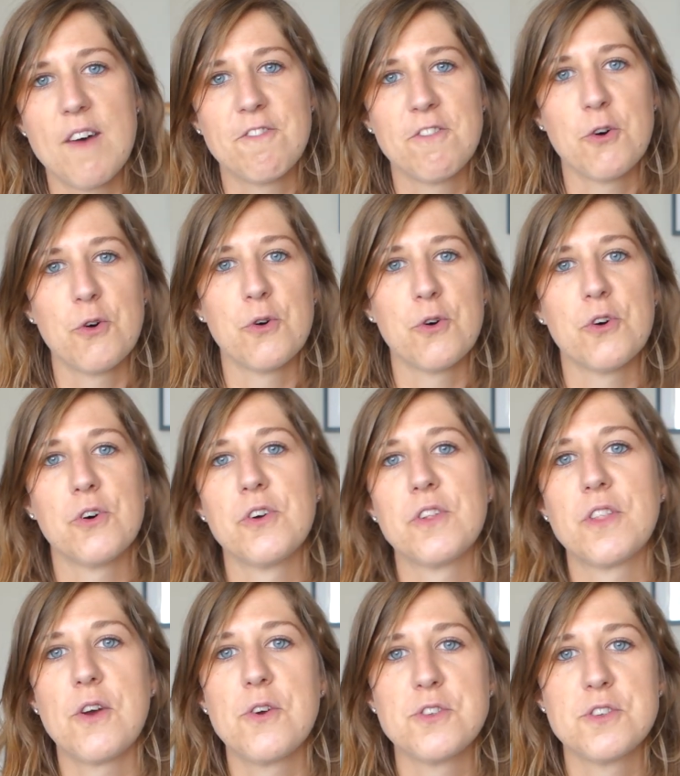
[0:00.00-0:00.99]
For
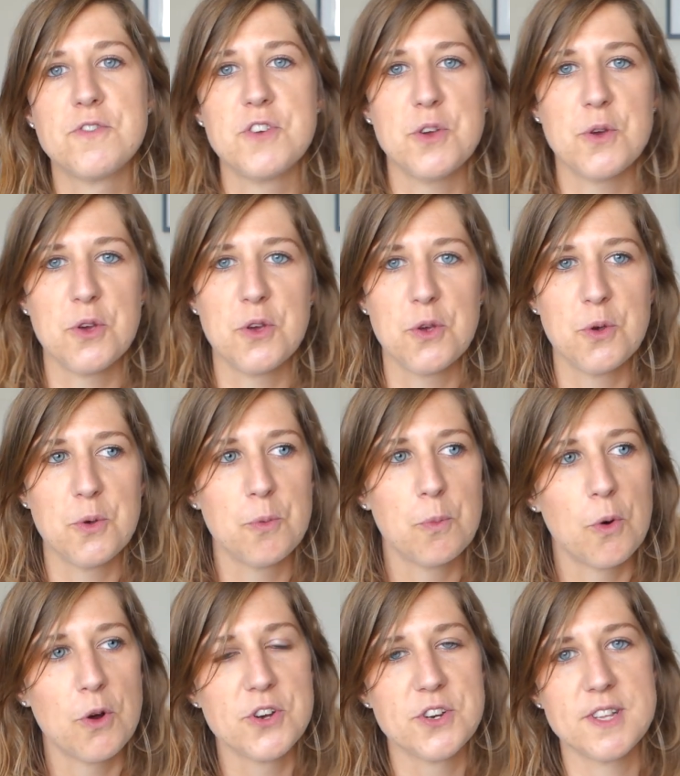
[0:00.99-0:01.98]
those of you who
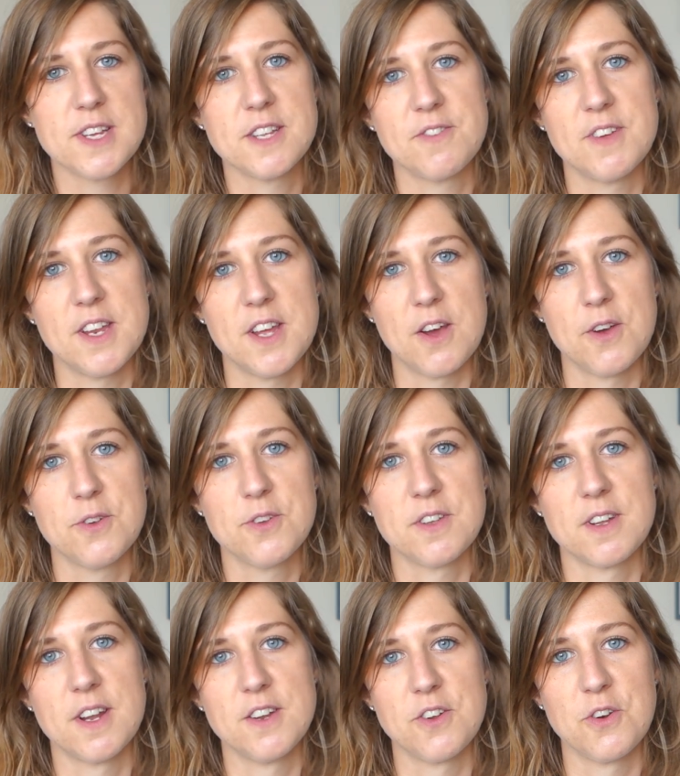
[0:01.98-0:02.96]
watch these videos,
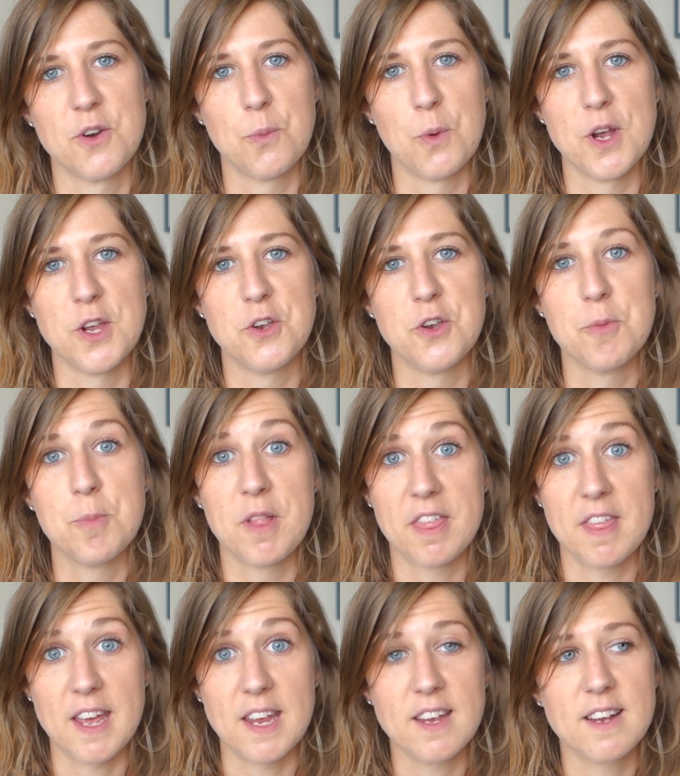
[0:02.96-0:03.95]
and I don't know why you do, but
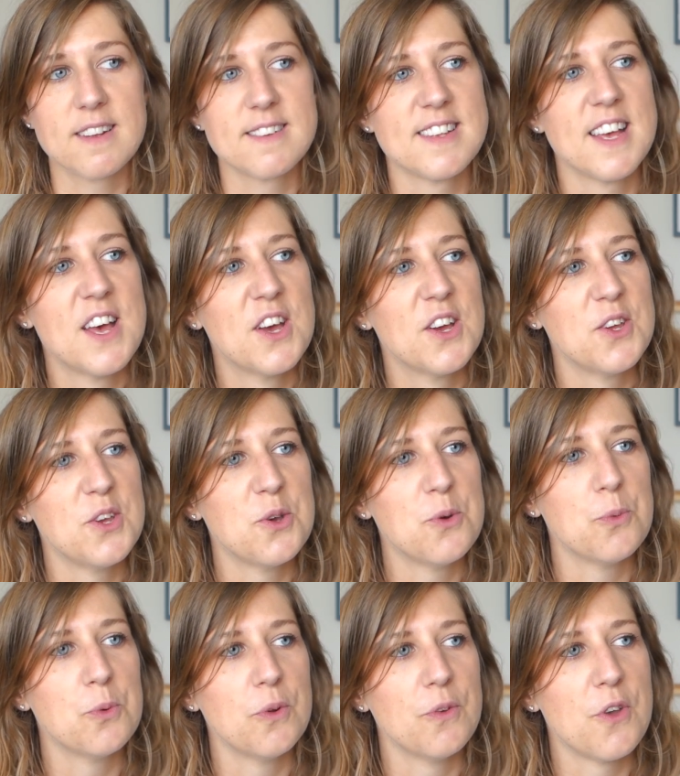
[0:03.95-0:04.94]
thanks, you
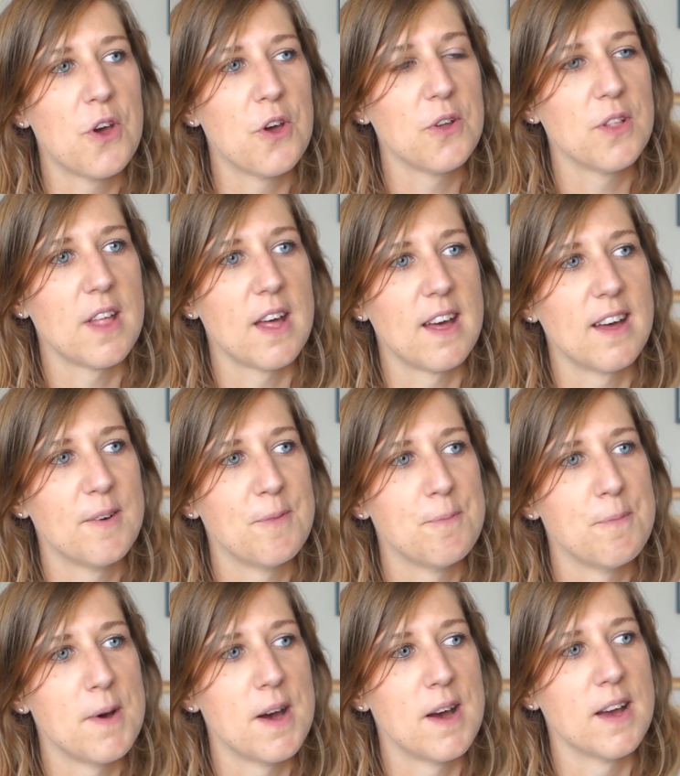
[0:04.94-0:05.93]
will know that
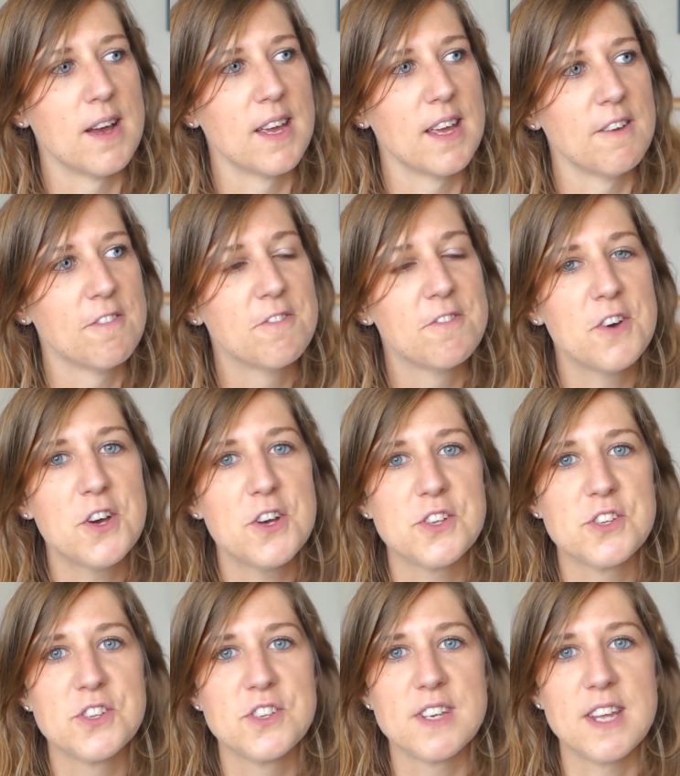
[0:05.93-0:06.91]
my
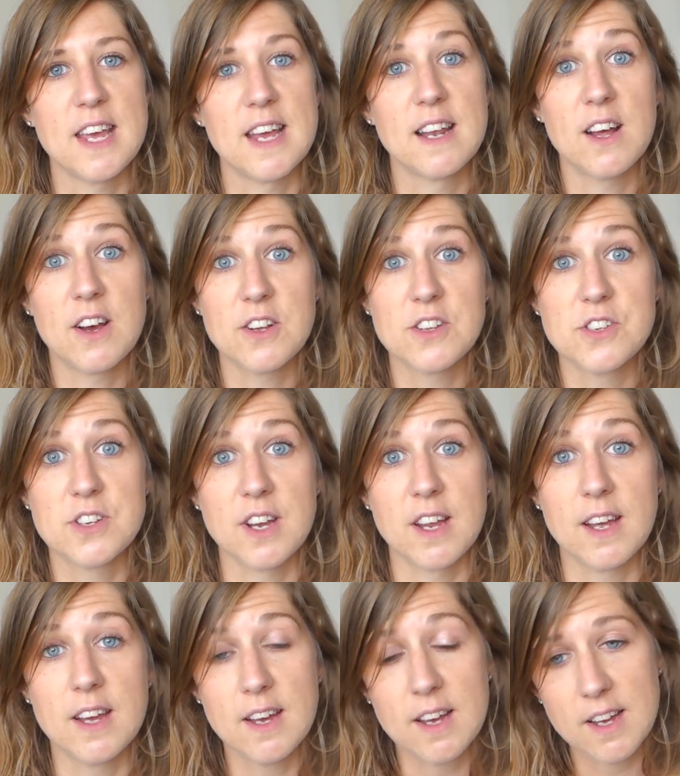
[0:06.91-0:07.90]
first year last
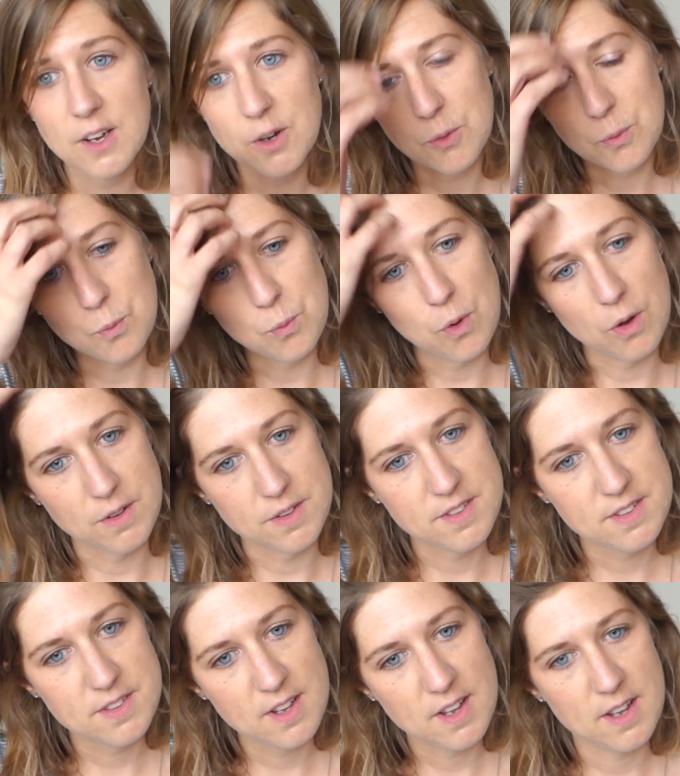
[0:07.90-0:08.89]
year
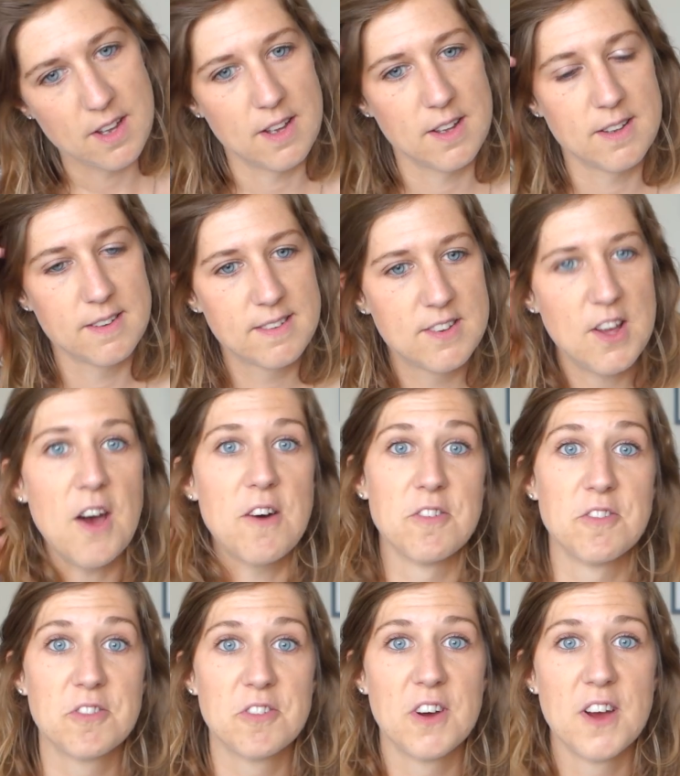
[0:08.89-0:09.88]
was
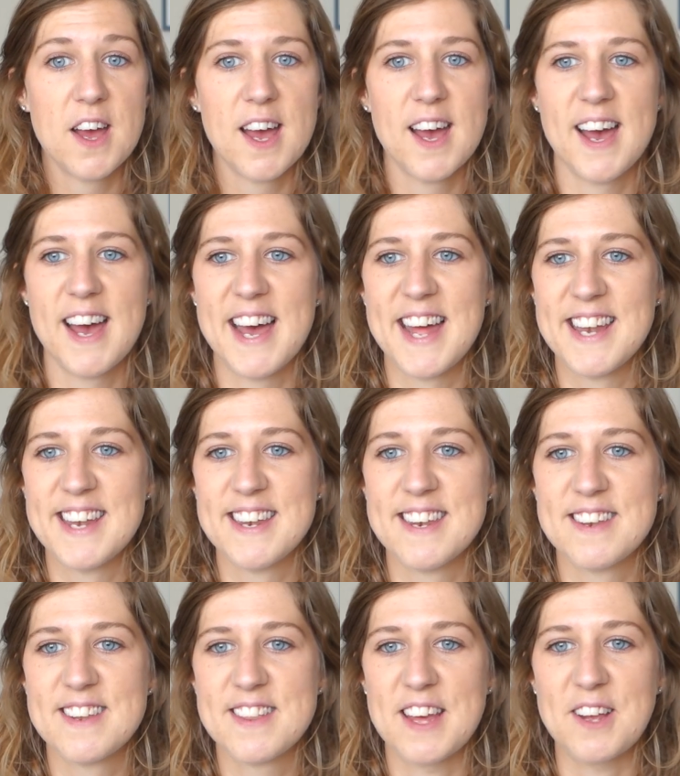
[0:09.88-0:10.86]
tough,
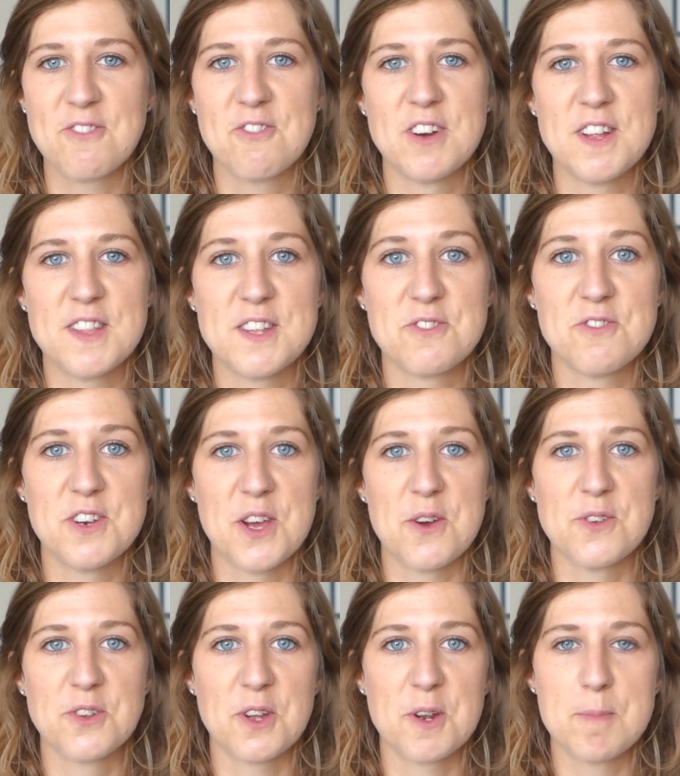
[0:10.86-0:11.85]
and thankfully this video
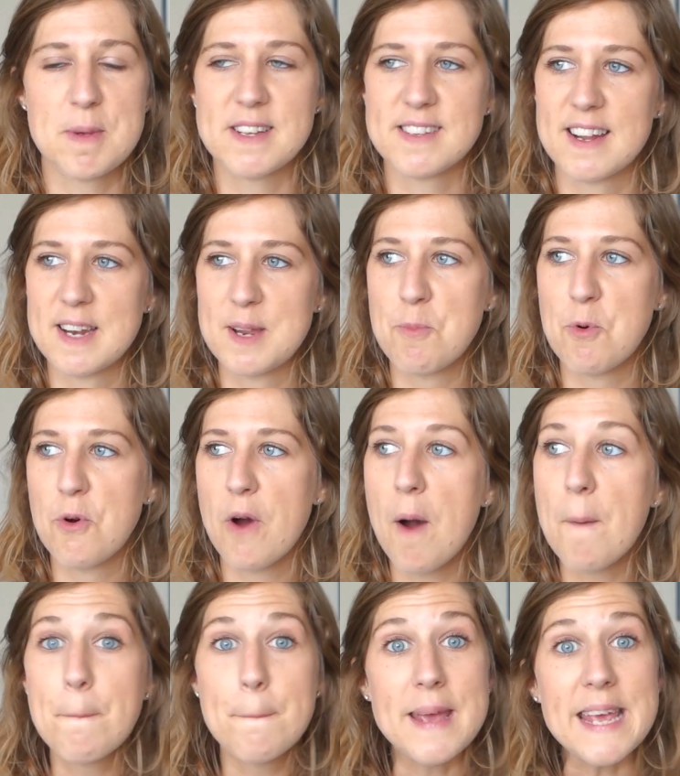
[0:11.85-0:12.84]
is going to be slightly more
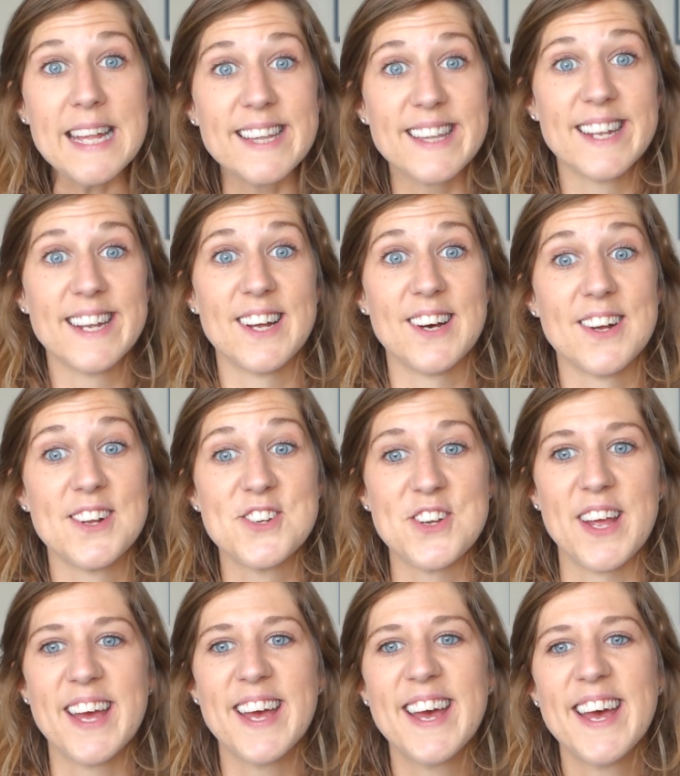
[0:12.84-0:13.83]
upbeat than last
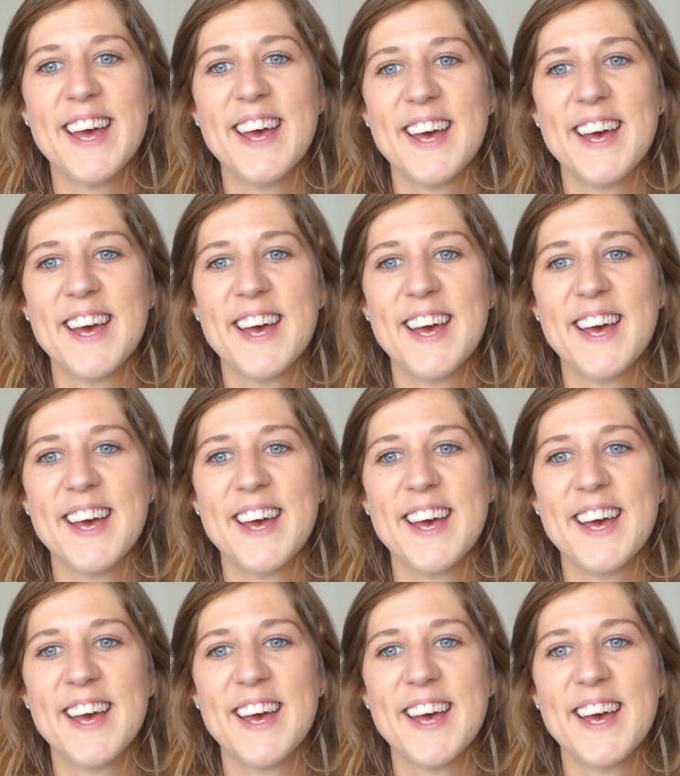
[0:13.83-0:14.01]
year,